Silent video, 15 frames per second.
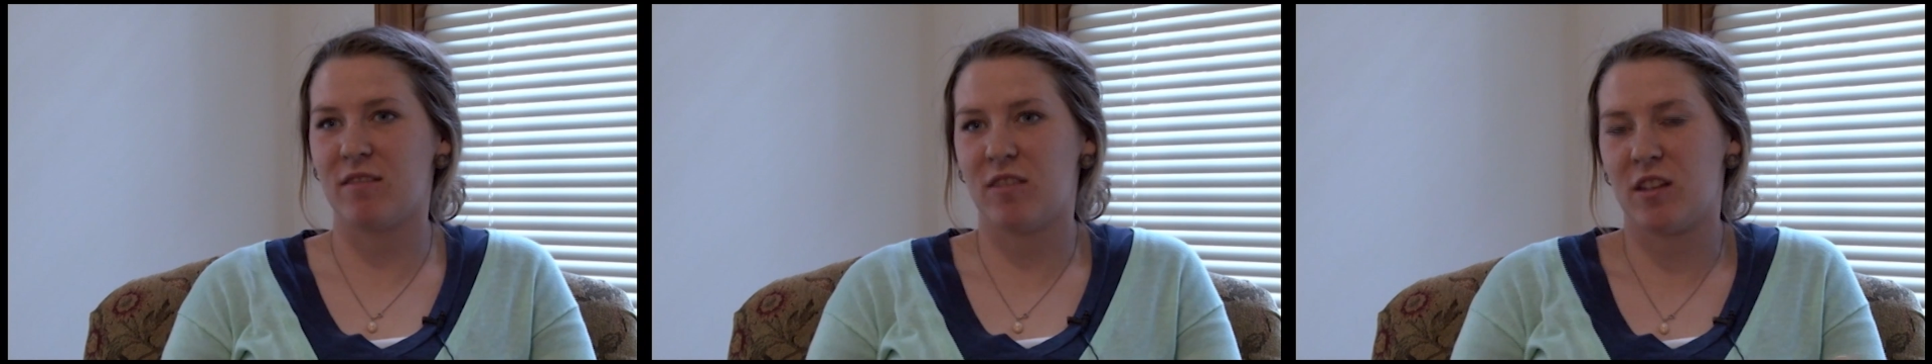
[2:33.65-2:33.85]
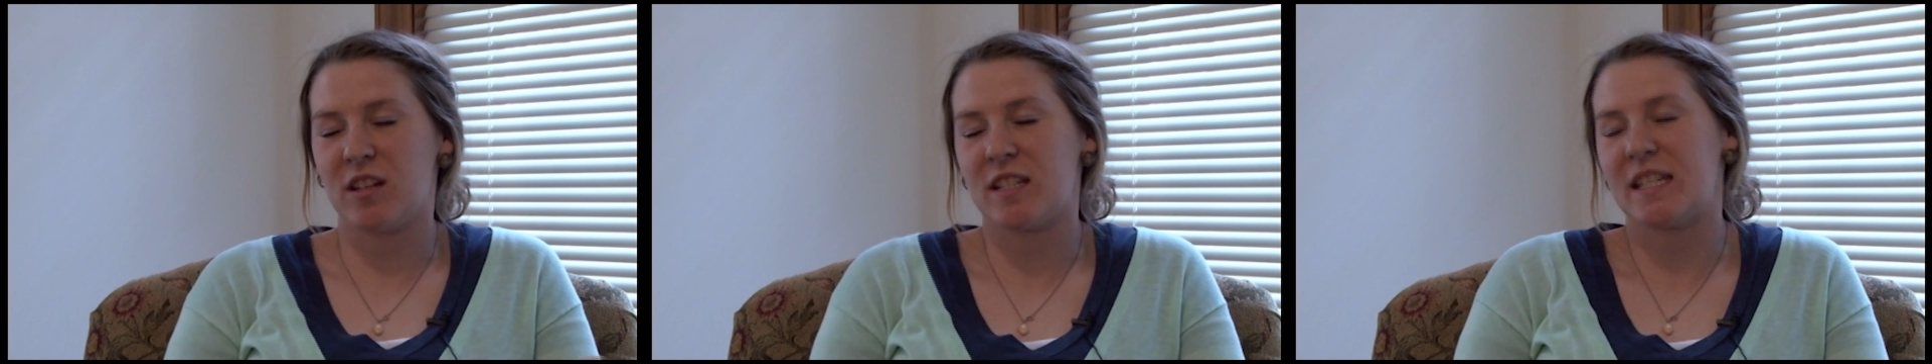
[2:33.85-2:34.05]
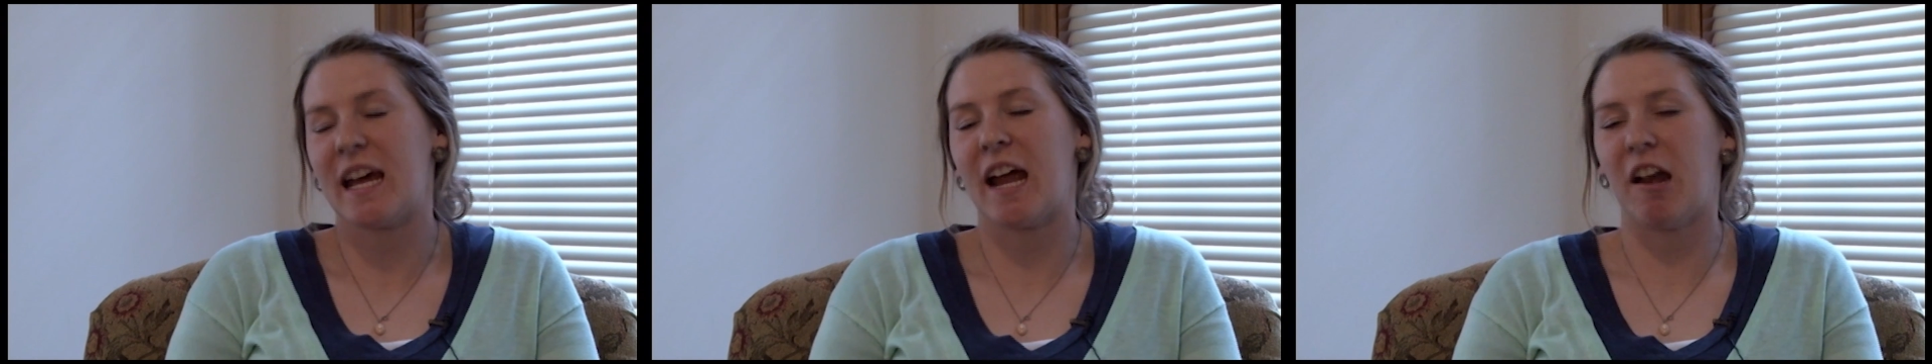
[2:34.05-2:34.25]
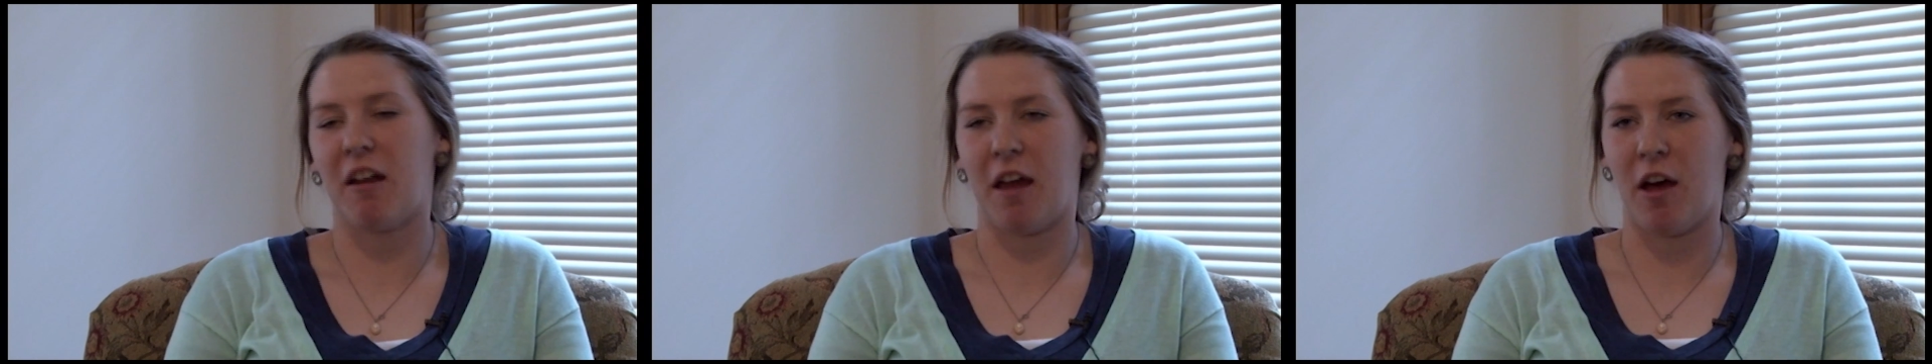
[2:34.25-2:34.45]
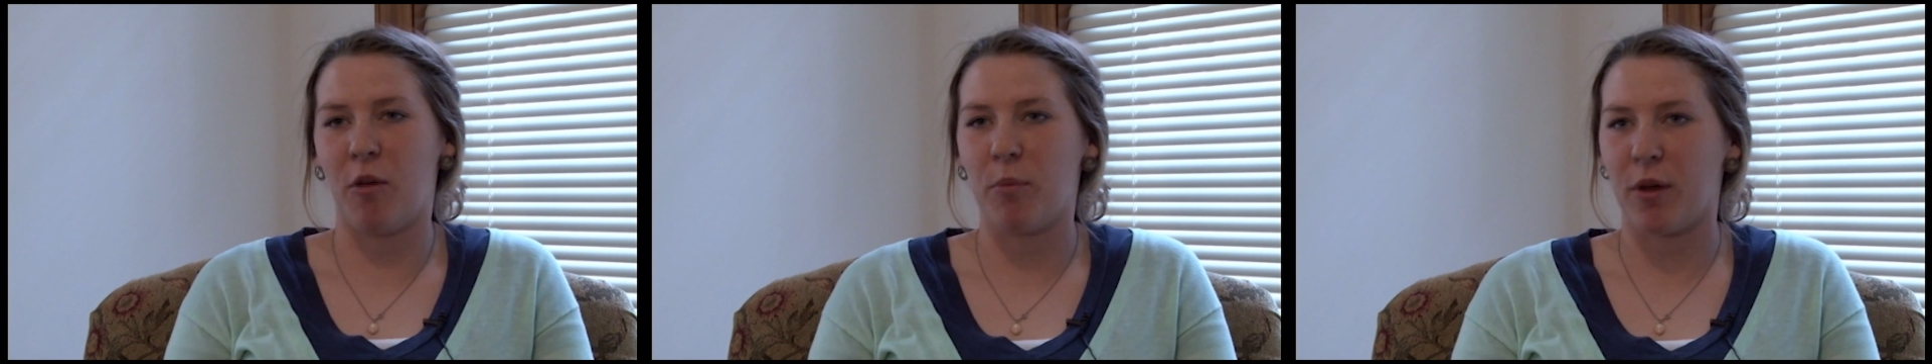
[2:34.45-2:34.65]
the desire
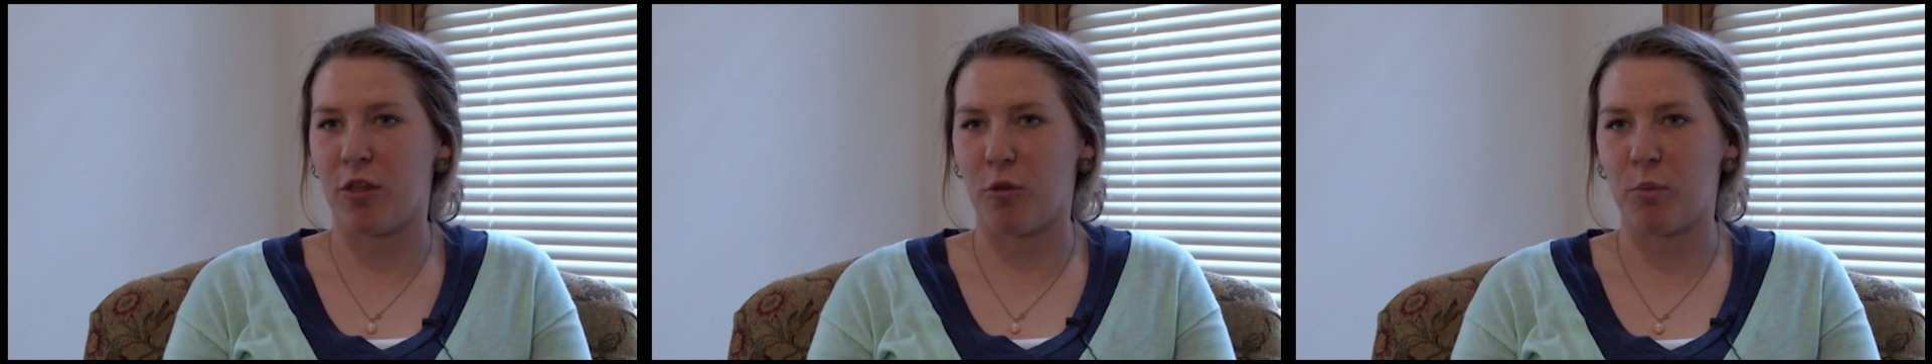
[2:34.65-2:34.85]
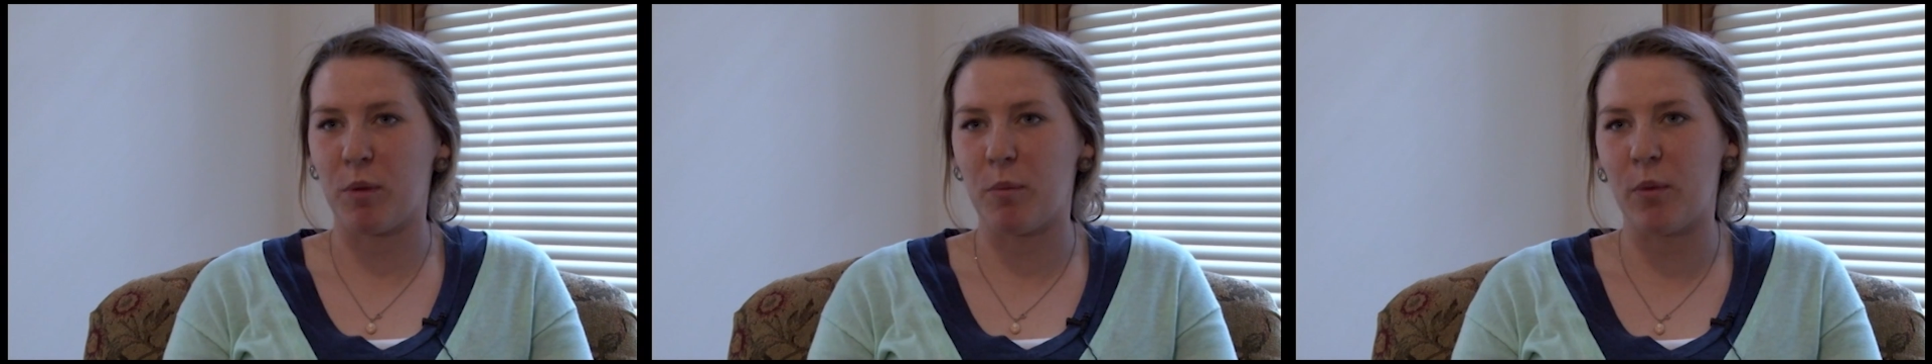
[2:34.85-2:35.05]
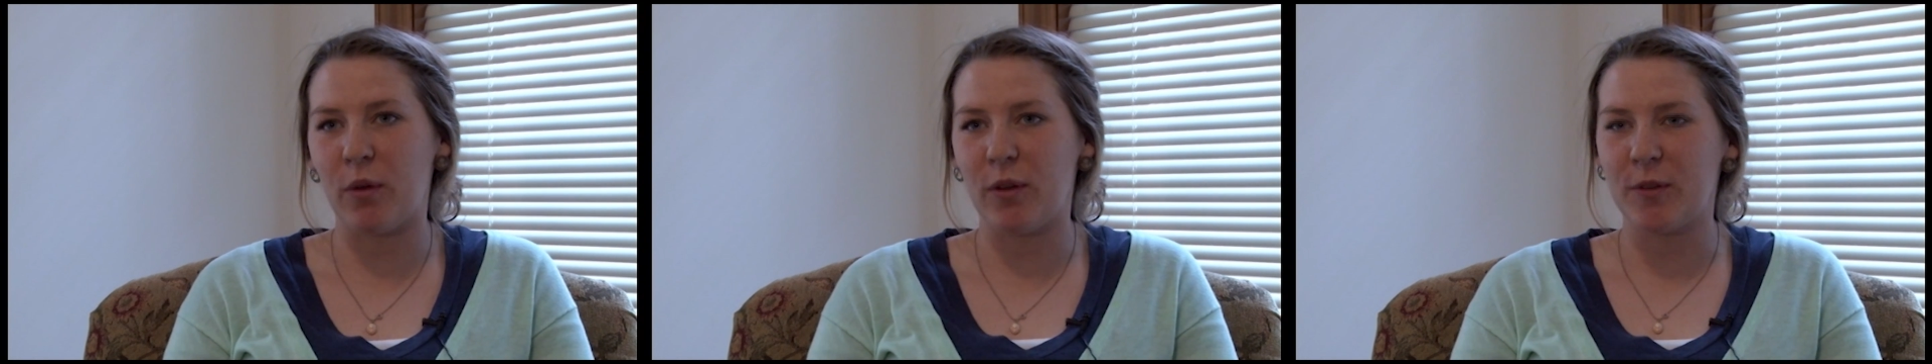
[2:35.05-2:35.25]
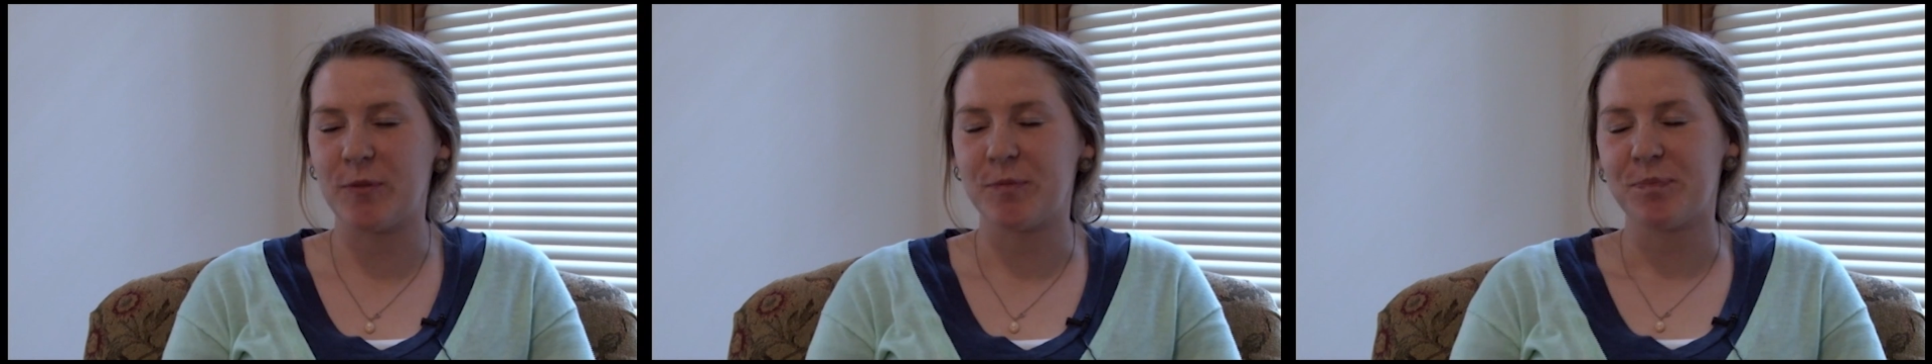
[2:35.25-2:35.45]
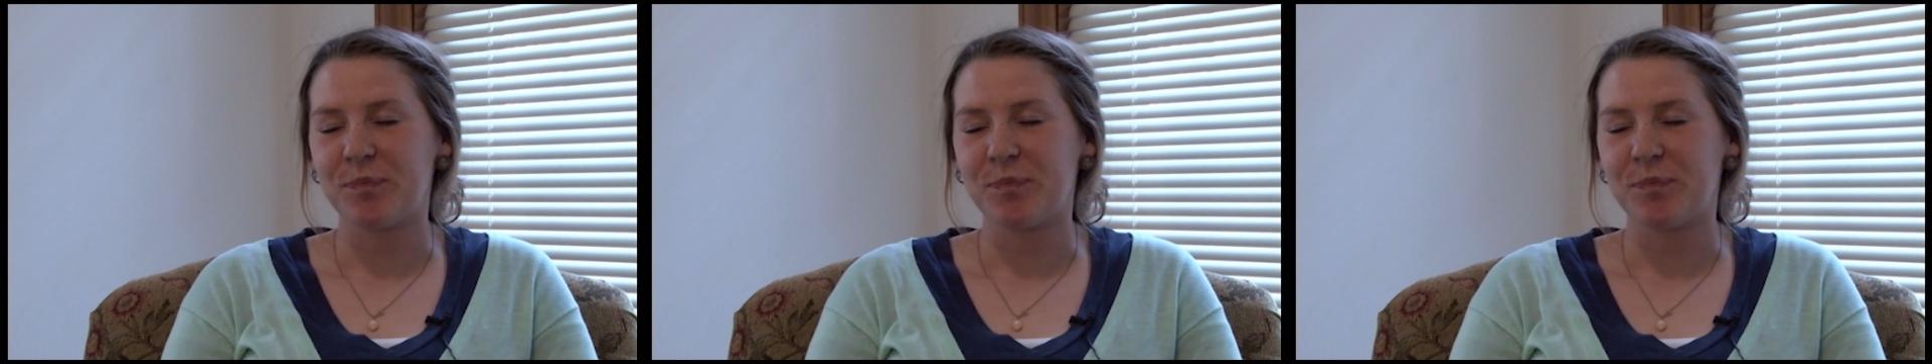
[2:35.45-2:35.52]
to help other people.